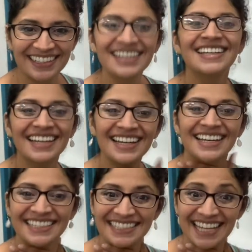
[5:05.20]
Yeah,
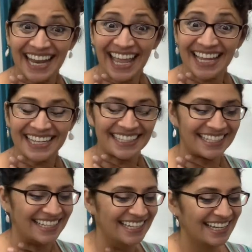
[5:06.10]
it's the neck.
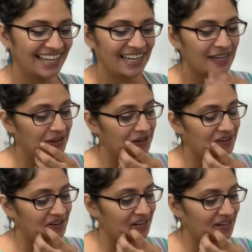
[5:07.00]

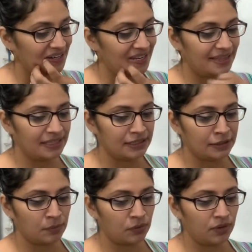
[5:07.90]
All right, and then step
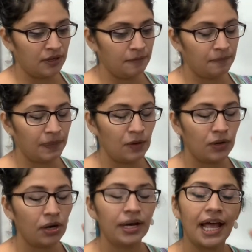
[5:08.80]
3, we're
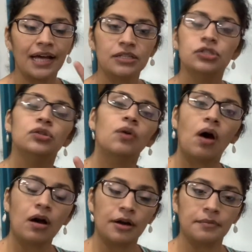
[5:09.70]
gonna add 2
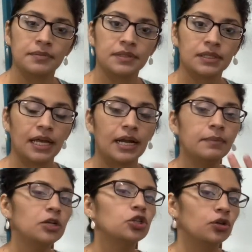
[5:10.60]
arms. And I'm
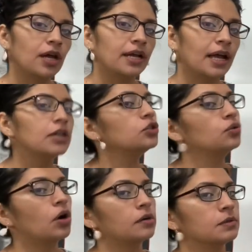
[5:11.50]
gonna show you how to add 2
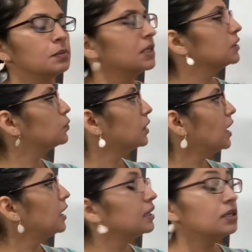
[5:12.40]
arms because we're
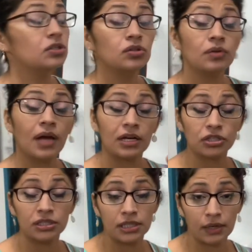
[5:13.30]
not gonna do, actually
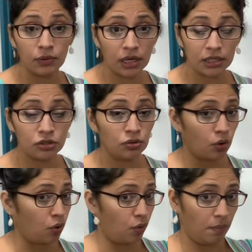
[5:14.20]
today, we're not gonna do the
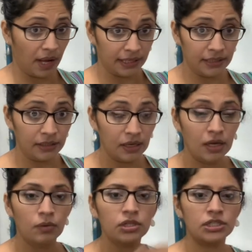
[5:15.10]
whole body.
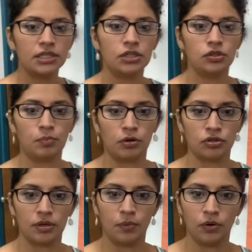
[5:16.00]
We're just gonna do
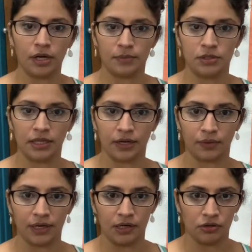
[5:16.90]
portrait mode up to like right
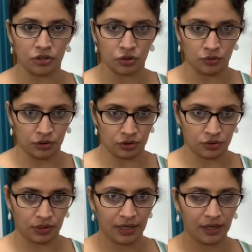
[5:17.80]
here, the shoulders,
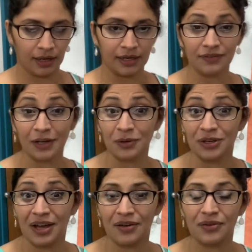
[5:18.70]
okay? Kind of like when you
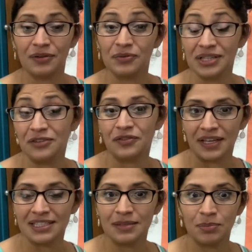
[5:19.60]
have a really
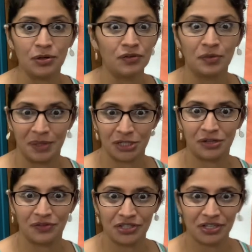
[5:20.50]
fancy, beautiful picture of
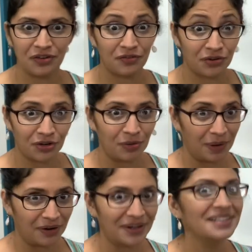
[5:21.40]
yourself or your
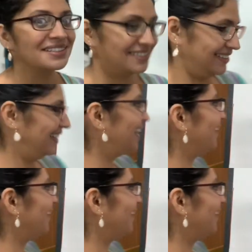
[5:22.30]
parents. Yeah.